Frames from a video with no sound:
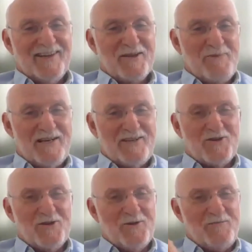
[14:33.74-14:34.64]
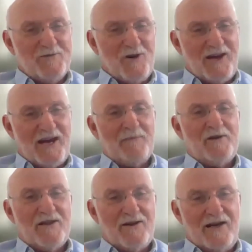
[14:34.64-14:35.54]
The big 2 would be
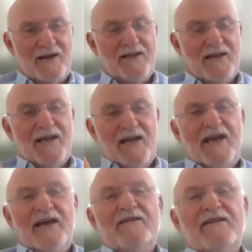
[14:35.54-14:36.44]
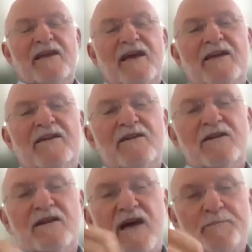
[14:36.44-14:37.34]
vocabulary and
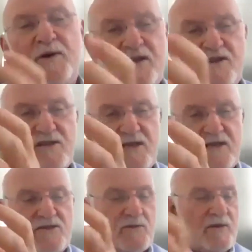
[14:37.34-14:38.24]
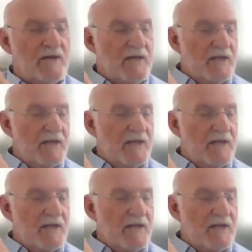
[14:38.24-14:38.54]
comprehension into